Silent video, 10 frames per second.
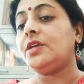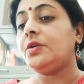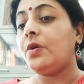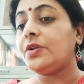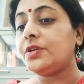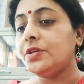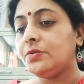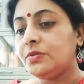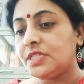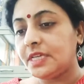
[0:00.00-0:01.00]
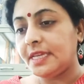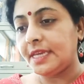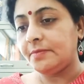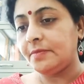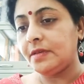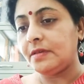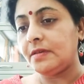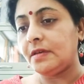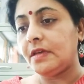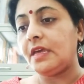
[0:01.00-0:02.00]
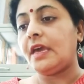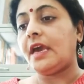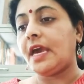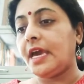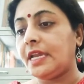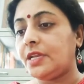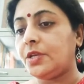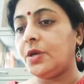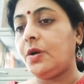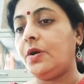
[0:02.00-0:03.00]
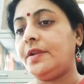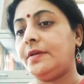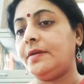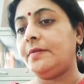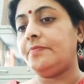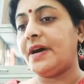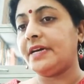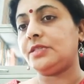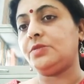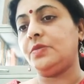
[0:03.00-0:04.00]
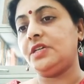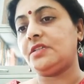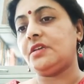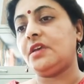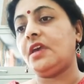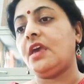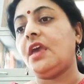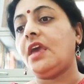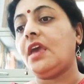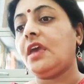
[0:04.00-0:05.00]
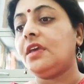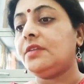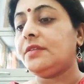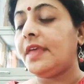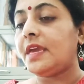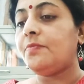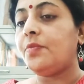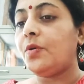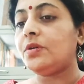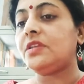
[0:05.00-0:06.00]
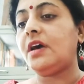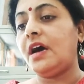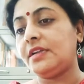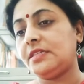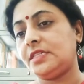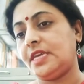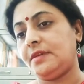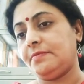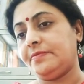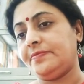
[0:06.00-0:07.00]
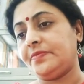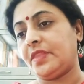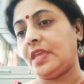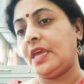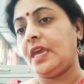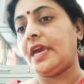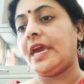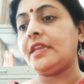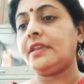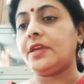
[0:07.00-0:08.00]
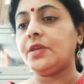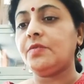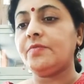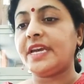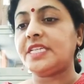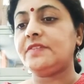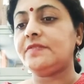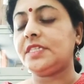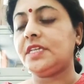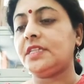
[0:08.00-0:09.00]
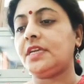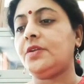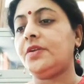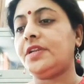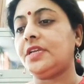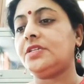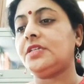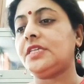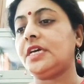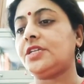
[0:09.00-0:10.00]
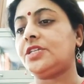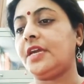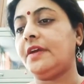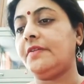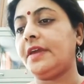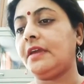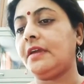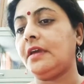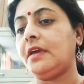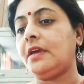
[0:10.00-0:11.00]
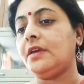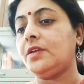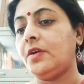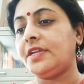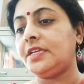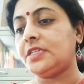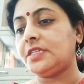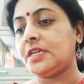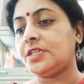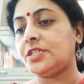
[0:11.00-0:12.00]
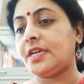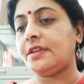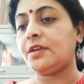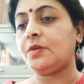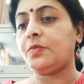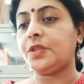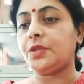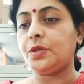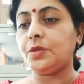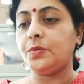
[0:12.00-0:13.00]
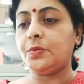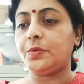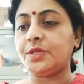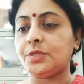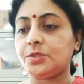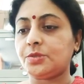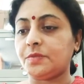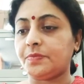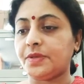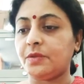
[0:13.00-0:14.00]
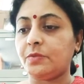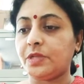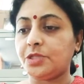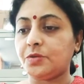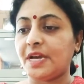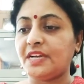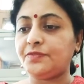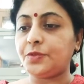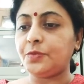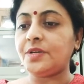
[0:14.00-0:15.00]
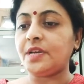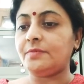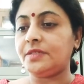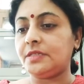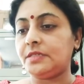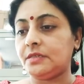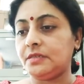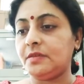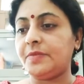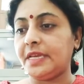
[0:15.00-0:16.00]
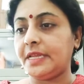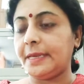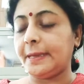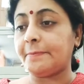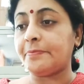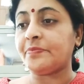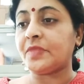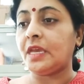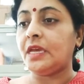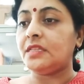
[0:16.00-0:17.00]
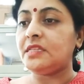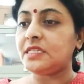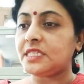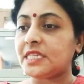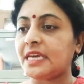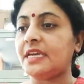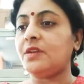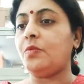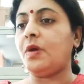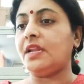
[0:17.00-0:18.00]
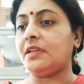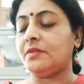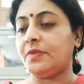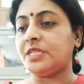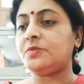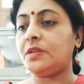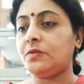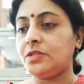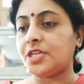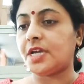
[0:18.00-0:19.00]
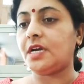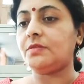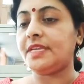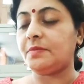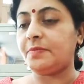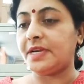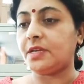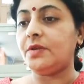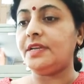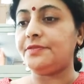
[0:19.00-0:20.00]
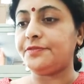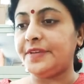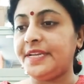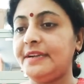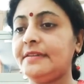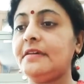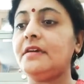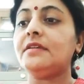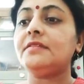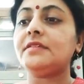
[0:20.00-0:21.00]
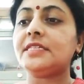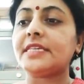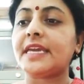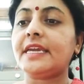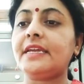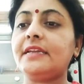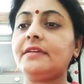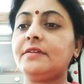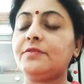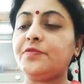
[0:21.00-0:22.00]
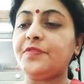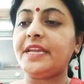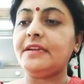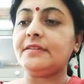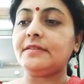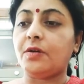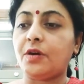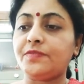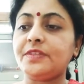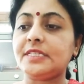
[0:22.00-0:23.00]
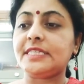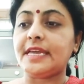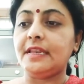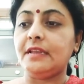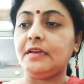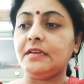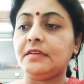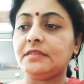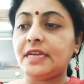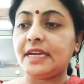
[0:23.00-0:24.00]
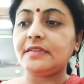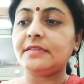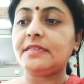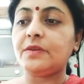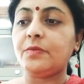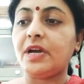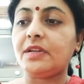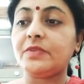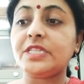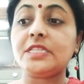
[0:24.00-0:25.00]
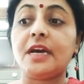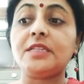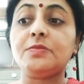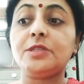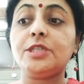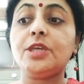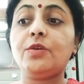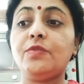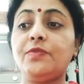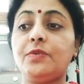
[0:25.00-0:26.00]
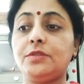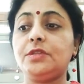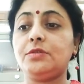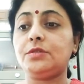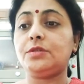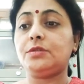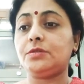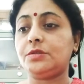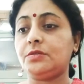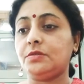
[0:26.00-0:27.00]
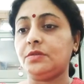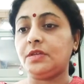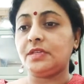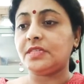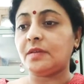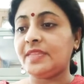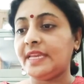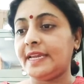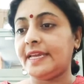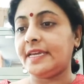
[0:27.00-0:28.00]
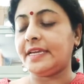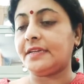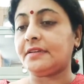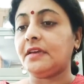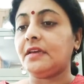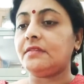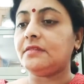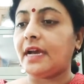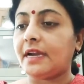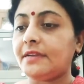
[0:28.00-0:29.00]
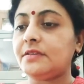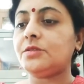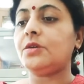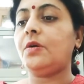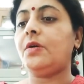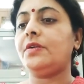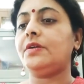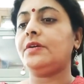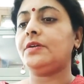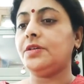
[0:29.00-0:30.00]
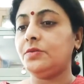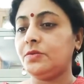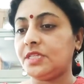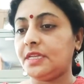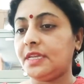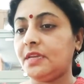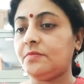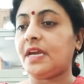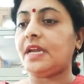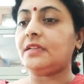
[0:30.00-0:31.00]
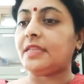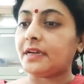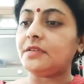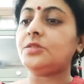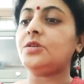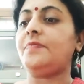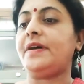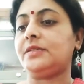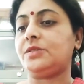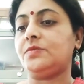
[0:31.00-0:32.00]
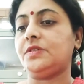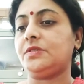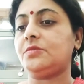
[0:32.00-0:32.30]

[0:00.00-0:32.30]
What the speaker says: Your username and your password, they both are same. And you might have seen that your teachers are sharing with you a strip in which you have 2 numbers in the beginning. The second one, once when you will check out that particular field, the second fields of the cell, that is the one which starts with 04000, something like it. That is your username and that is your password.